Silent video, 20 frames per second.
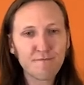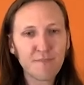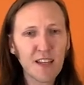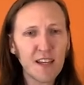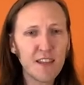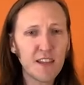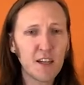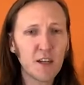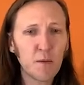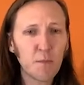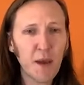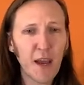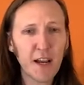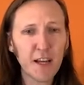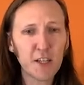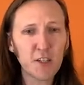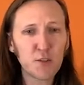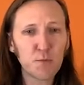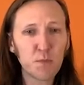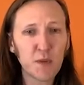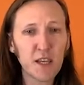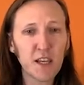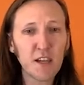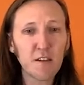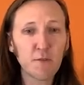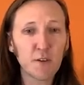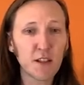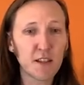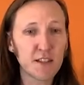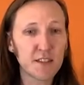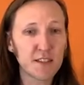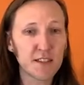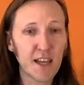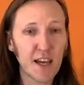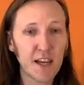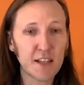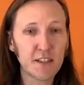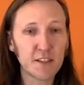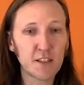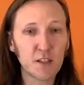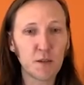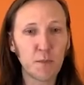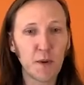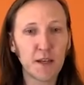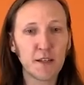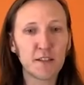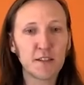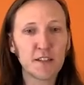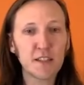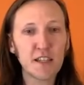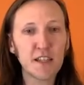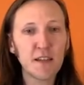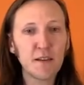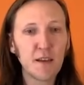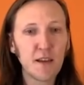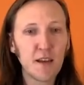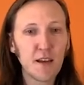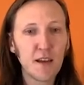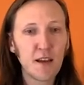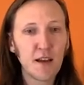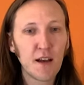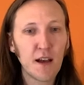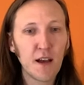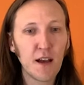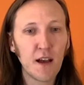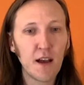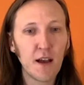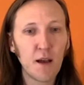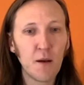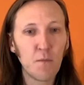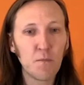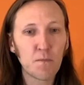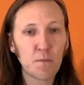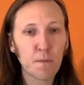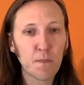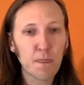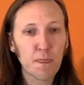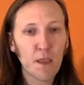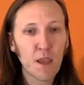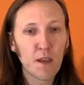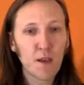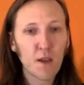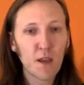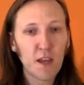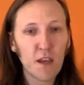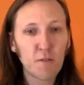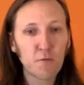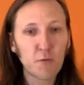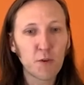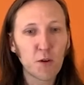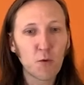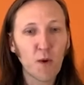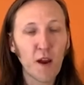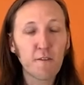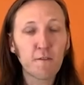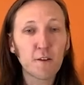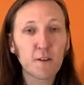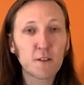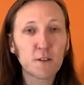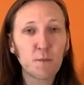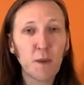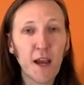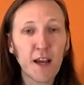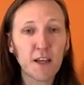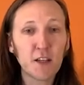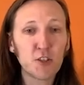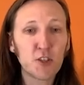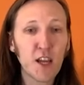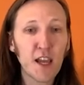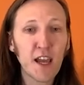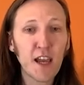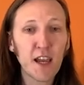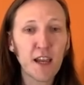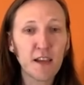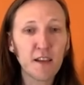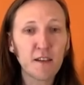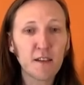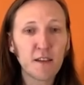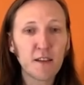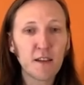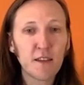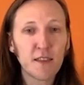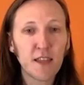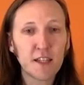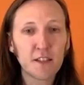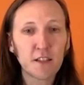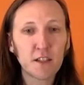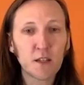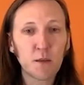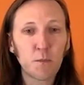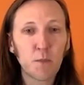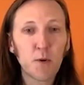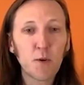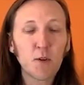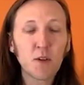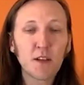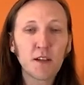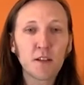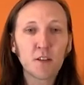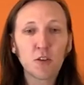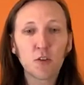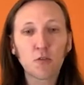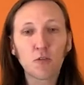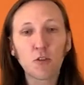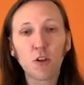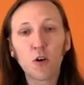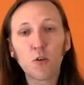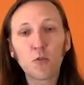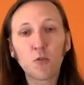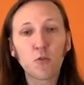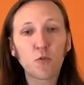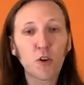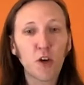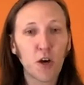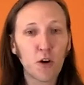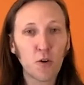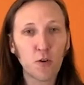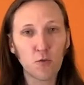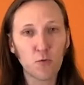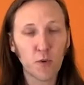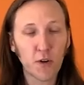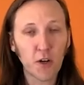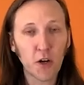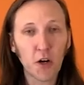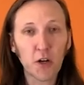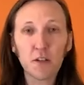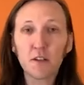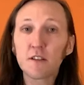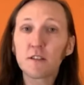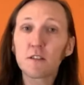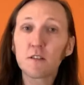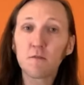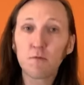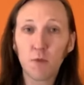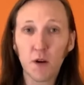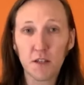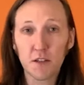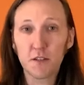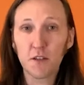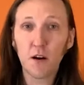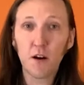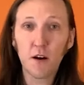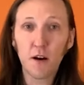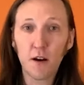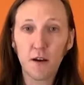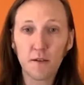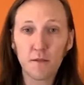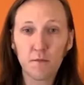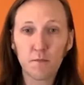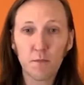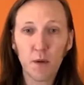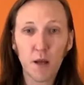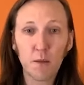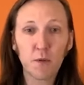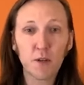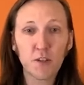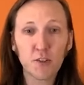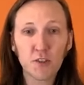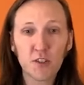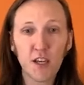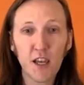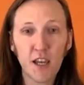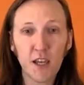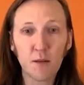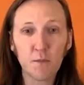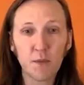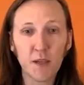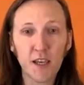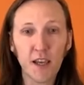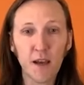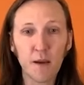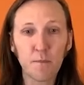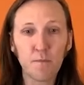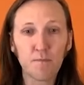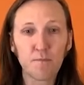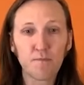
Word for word: And then in package B, if we list that as the dependency, if we reference package A, that's going to pull in your local code, regardless of what's on published to NPM.